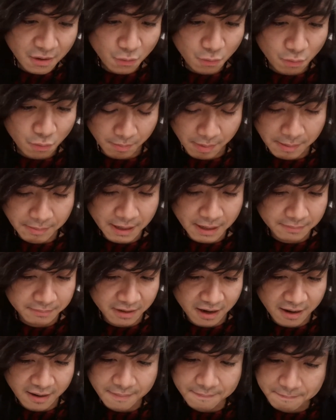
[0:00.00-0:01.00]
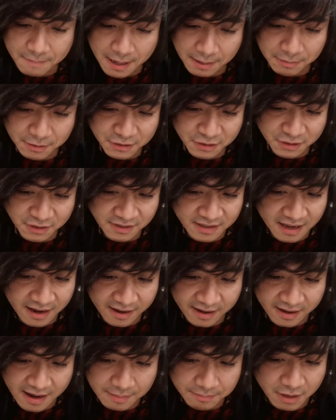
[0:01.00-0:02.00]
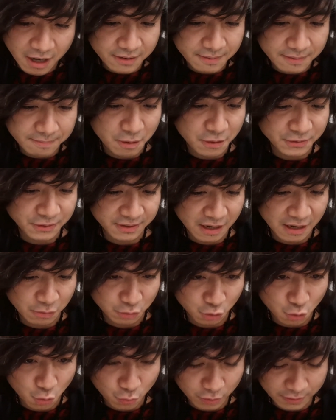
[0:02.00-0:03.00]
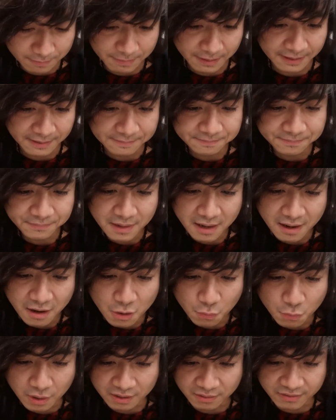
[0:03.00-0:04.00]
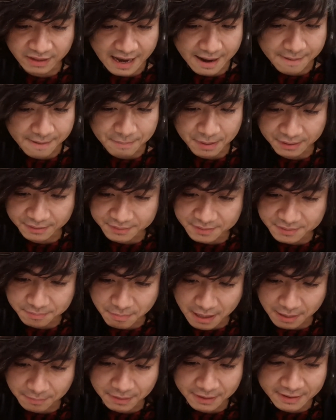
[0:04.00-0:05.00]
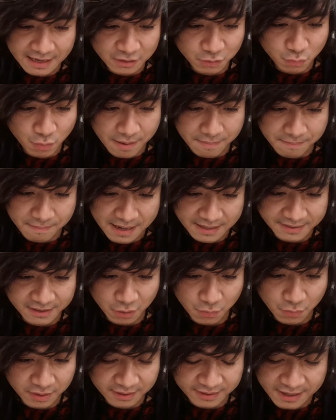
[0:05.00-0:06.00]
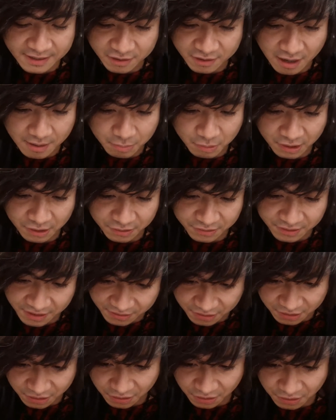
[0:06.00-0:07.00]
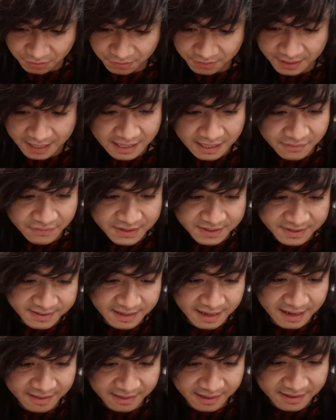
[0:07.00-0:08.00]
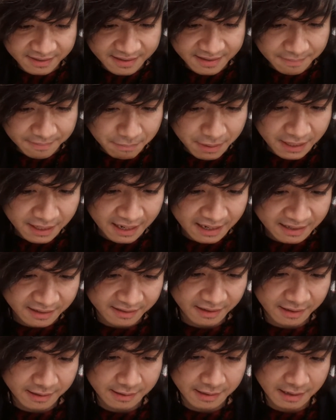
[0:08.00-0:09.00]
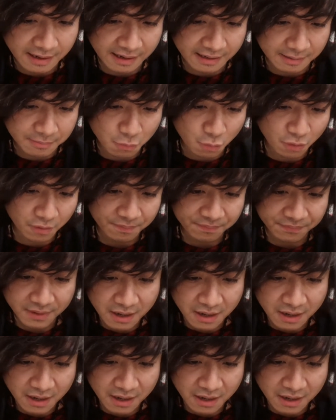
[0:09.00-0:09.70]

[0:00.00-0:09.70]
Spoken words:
Or maybe I'm not. Maybe it's just that I'm not the person I was going to be. Whatever that means. Maybe that's what messing with the tense operator does to you. You can't even say things that mean anything anymore.